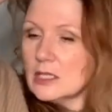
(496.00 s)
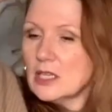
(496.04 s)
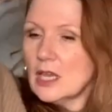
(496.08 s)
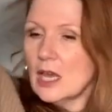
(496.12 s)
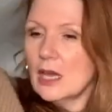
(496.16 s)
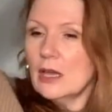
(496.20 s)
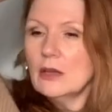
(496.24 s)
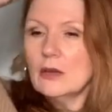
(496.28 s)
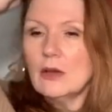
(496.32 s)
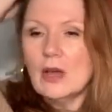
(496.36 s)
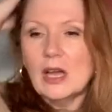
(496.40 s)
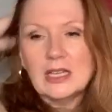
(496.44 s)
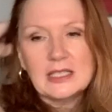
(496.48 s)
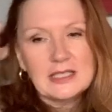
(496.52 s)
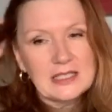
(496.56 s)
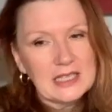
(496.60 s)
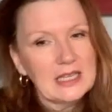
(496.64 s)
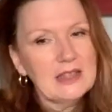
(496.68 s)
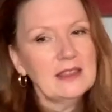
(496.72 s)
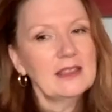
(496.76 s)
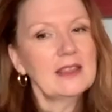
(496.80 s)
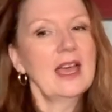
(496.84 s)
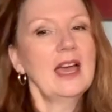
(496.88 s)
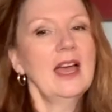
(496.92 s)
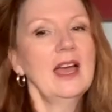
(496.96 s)
So I
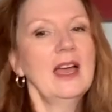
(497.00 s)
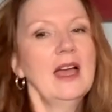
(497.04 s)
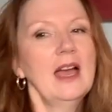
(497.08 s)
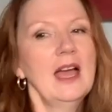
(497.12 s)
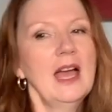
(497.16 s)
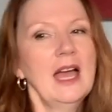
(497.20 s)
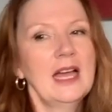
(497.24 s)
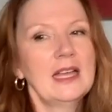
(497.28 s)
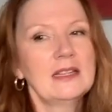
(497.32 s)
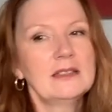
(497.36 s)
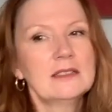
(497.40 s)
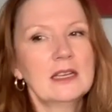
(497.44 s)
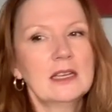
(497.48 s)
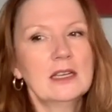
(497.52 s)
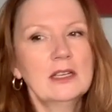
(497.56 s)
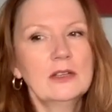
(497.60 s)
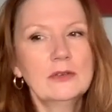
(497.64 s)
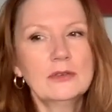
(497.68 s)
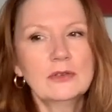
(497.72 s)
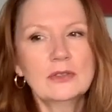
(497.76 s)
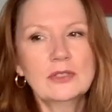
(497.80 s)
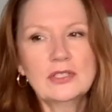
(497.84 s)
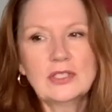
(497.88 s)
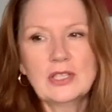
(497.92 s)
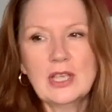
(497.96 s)
did that and I
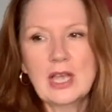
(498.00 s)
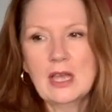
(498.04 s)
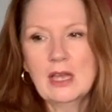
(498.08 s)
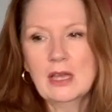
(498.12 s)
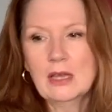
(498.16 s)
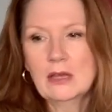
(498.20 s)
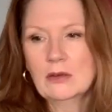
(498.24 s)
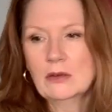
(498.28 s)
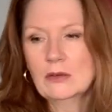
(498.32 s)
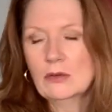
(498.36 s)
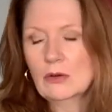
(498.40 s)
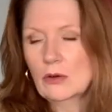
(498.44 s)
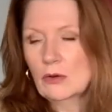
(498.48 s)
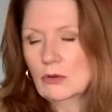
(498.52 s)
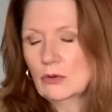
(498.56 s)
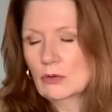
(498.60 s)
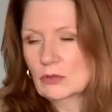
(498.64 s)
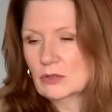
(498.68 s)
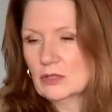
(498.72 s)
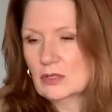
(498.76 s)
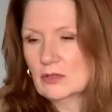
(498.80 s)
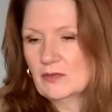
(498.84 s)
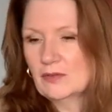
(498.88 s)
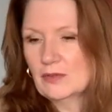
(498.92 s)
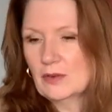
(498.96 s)
also
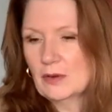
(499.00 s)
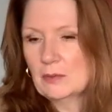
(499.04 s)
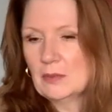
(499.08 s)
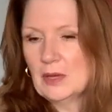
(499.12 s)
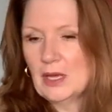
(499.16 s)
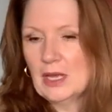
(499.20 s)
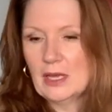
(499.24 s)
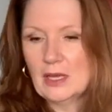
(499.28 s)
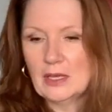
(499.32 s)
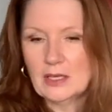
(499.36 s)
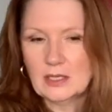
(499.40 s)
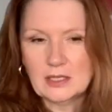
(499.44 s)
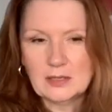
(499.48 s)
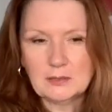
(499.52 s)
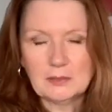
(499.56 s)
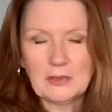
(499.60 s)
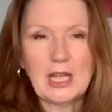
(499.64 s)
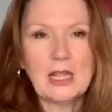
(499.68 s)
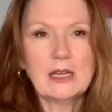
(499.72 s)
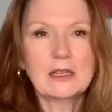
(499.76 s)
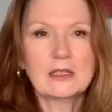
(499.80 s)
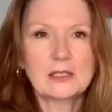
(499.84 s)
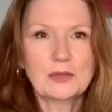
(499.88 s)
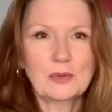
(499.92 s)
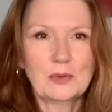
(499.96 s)
ordered from her some
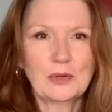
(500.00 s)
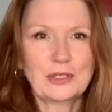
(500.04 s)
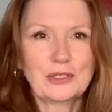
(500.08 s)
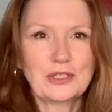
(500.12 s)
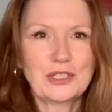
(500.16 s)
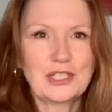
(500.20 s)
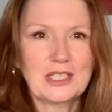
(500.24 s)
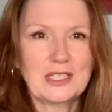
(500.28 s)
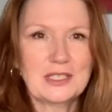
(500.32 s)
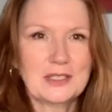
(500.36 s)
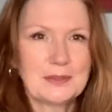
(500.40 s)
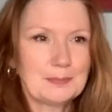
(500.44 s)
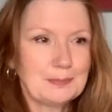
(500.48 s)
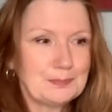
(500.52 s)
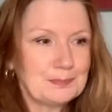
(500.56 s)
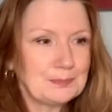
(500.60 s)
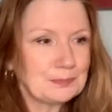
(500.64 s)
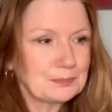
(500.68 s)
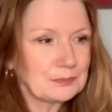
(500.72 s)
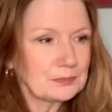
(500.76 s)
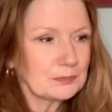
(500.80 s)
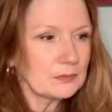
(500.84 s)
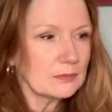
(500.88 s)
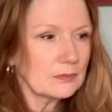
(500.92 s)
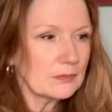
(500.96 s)
colour swatches
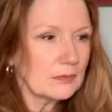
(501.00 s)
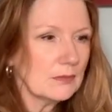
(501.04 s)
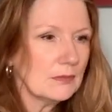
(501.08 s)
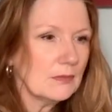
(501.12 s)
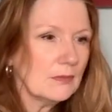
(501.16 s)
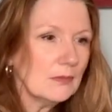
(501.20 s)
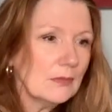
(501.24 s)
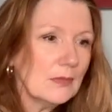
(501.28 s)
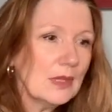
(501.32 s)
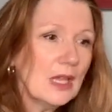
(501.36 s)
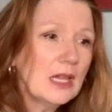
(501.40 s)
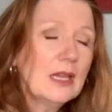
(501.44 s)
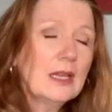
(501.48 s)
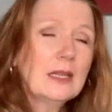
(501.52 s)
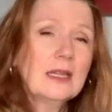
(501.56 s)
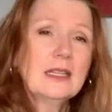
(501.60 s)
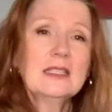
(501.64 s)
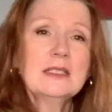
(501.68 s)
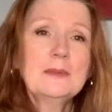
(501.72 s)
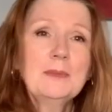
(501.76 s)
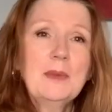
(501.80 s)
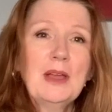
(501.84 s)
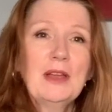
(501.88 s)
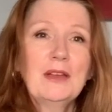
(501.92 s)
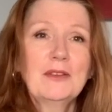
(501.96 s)
and
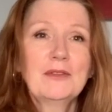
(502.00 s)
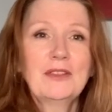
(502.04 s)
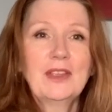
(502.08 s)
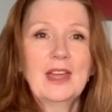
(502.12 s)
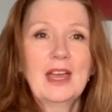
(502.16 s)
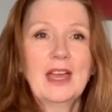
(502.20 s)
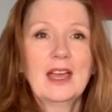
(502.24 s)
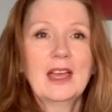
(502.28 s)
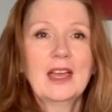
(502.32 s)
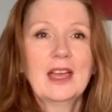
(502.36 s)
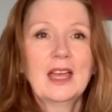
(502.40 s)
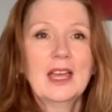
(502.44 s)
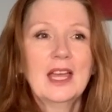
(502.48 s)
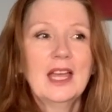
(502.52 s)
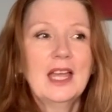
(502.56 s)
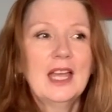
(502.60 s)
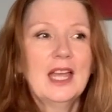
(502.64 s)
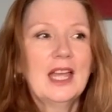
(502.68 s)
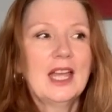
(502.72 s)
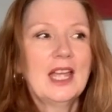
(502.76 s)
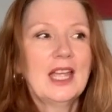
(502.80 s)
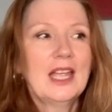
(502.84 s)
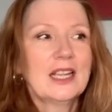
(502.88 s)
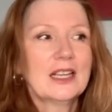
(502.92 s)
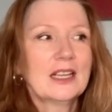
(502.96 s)
as part of that
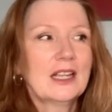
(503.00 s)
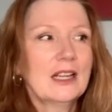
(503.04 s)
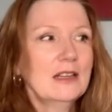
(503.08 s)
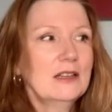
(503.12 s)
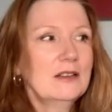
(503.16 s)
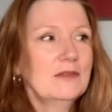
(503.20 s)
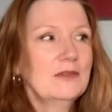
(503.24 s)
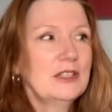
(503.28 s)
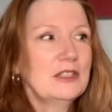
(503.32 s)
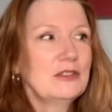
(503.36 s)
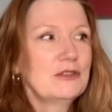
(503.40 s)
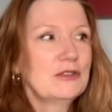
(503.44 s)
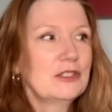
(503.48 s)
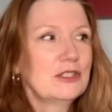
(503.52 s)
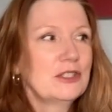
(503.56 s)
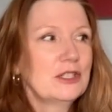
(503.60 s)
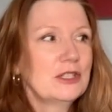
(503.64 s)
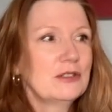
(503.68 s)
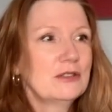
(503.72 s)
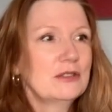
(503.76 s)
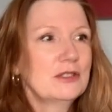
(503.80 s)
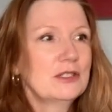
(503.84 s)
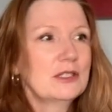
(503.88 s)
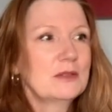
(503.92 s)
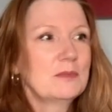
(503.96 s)
it kind of
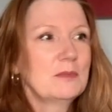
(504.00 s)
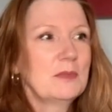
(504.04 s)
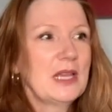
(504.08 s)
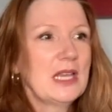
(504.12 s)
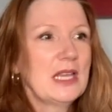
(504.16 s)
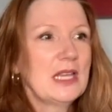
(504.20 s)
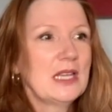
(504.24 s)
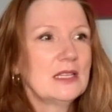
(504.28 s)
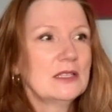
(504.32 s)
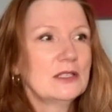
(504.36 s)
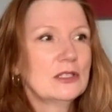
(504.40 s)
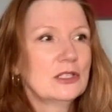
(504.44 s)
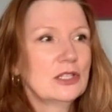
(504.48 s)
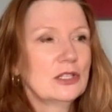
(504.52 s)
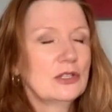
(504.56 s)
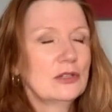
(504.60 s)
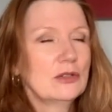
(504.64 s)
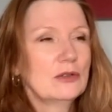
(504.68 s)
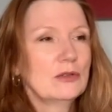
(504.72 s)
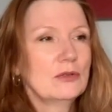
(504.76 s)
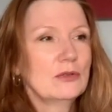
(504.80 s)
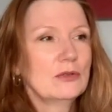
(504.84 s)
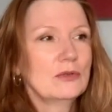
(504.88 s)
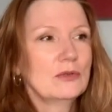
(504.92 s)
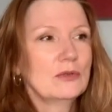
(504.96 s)
introduced me
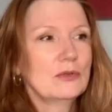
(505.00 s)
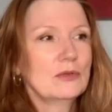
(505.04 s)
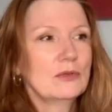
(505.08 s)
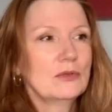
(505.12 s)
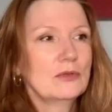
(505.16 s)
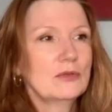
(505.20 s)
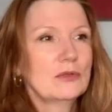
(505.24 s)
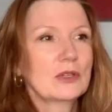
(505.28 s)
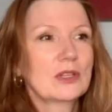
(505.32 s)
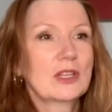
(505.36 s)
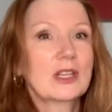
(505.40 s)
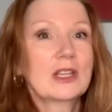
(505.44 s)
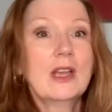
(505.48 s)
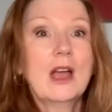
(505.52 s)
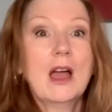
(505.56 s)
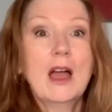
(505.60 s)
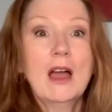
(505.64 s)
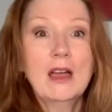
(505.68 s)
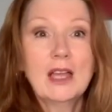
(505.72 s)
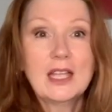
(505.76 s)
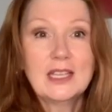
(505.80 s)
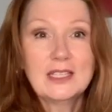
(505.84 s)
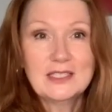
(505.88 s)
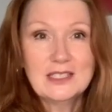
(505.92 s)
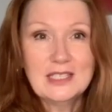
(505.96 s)
to the
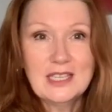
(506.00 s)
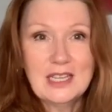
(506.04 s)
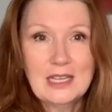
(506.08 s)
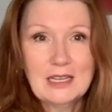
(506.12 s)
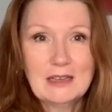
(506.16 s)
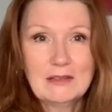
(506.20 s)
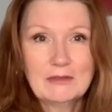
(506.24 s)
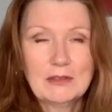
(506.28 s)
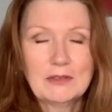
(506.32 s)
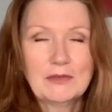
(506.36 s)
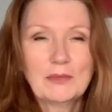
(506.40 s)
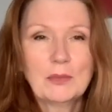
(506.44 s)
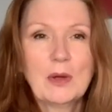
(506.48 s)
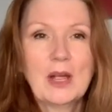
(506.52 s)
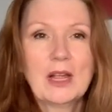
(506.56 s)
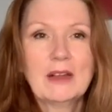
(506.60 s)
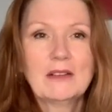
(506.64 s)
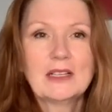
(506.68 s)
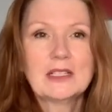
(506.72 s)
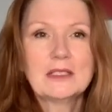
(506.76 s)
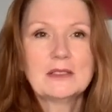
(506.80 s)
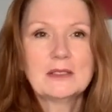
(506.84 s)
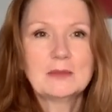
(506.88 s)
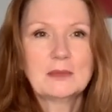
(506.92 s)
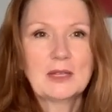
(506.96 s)
idea of
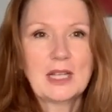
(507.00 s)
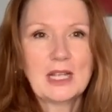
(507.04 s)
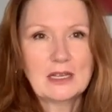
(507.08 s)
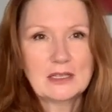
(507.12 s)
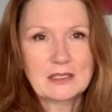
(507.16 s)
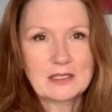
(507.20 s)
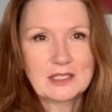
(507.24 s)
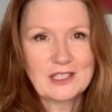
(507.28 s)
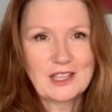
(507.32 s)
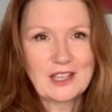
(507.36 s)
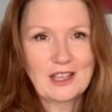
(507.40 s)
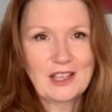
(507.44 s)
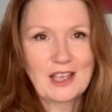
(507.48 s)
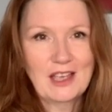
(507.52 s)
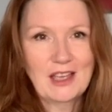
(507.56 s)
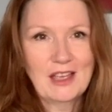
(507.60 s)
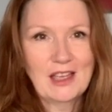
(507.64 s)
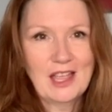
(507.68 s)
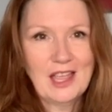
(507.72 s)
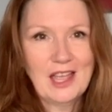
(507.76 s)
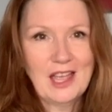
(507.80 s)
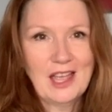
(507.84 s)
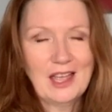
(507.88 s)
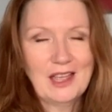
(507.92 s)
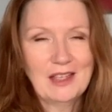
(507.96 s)
wearing some colours that I
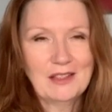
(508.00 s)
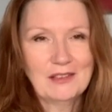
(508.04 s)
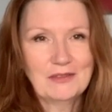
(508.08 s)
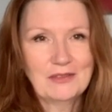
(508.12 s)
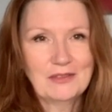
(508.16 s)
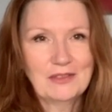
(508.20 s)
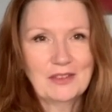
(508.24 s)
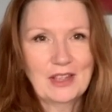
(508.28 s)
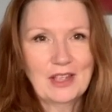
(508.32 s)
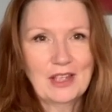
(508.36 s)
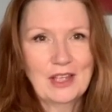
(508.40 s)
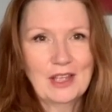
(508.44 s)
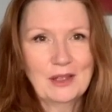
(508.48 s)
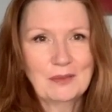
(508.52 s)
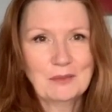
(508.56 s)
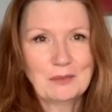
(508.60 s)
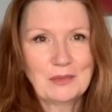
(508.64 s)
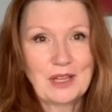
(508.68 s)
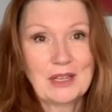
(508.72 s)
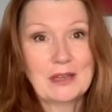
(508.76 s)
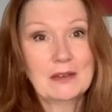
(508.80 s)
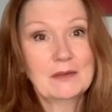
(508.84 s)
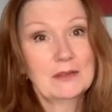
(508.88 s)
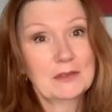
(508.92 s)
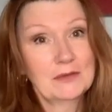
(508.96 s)
have um,
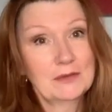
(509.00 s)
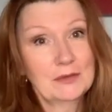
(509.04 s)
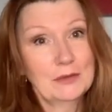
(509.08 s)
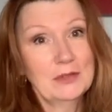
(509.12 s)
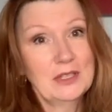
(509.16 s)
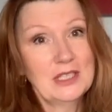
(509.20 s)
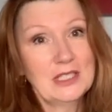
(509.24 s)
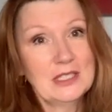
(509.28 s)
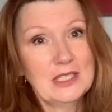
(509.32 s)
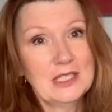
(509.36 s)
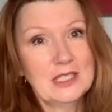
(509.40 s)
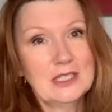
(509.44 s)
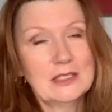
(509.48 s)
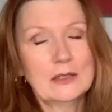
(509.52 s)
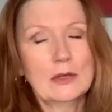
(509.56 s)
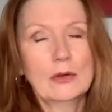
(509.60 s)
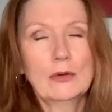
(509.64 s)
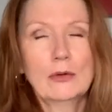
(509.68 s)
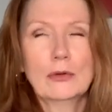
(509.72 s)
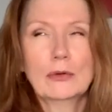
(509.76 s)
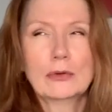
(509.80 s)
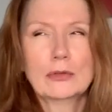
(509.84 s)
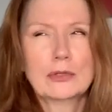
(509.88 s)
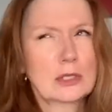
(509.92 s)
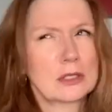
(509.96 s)
kind of avoided
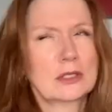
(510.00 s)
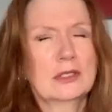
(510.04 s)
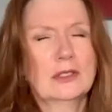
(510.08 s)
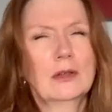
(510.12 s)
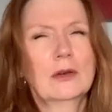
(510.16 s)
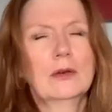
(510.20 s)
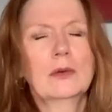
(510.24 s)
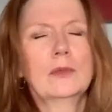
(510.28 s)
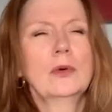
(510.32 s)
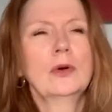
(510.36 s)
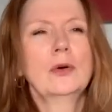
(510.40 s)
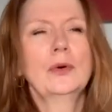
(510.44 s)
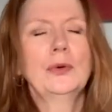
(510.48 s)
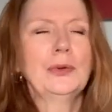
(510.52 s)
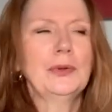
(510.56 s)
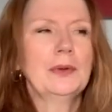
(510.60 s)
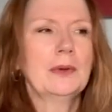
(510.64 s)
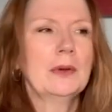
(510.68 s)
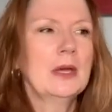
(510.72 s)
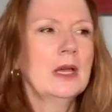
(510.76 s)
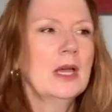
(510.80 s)
or just not worn